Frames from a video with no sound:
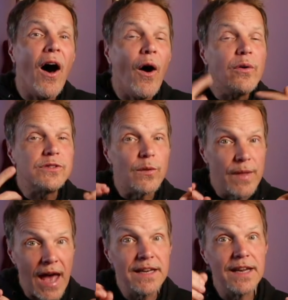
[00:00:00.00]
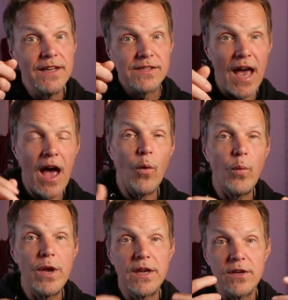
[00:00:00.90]
so that is how
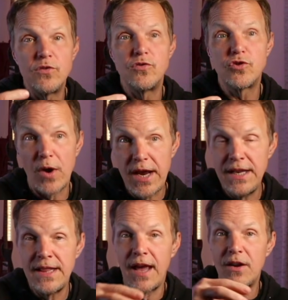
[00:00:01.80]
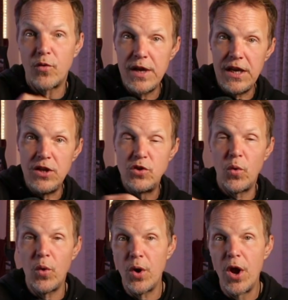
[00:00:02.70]
we can train that creaky
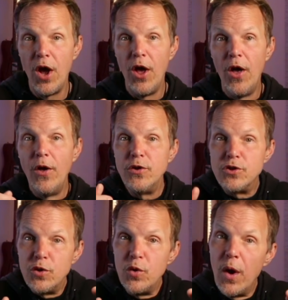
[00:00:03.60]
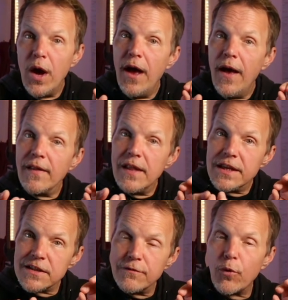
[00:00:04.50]
door to
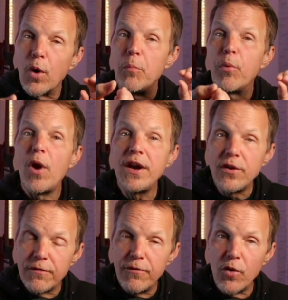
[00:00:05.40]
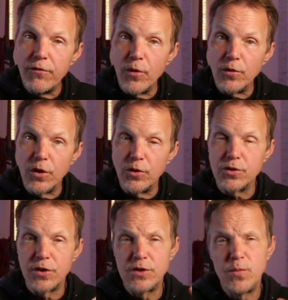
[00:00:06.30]
listen for a brighter vocal fold closure.
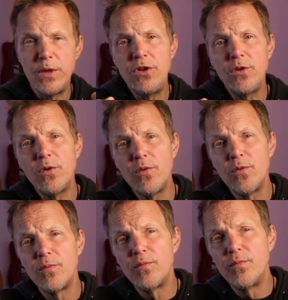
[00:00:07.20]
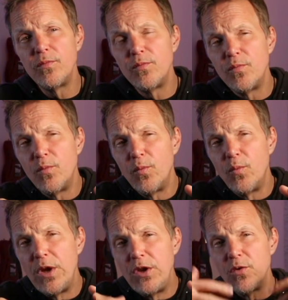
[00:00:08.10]
Because when you're
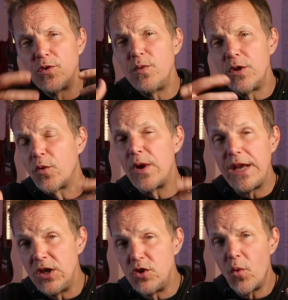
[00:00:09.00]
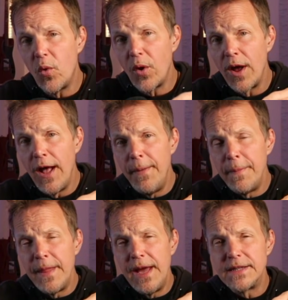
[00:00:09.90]
doing the creaky door,
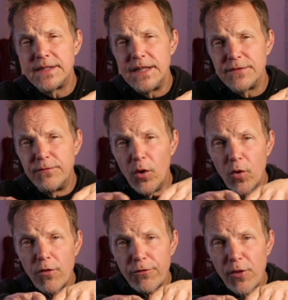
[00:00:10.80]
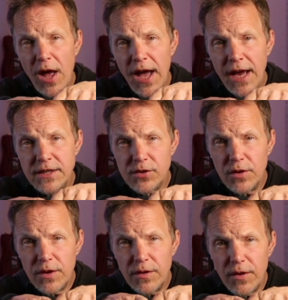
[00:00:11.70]
it's this vocal fry, so
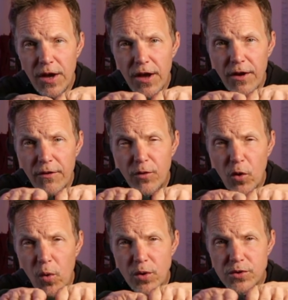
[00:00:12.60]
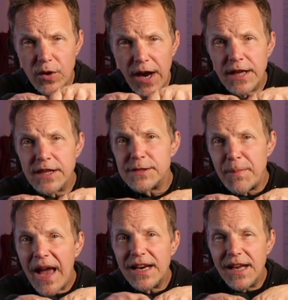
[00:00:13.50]
the chords are kind of
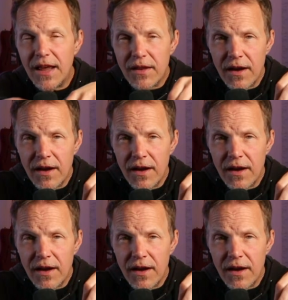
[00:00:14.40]
smacking together.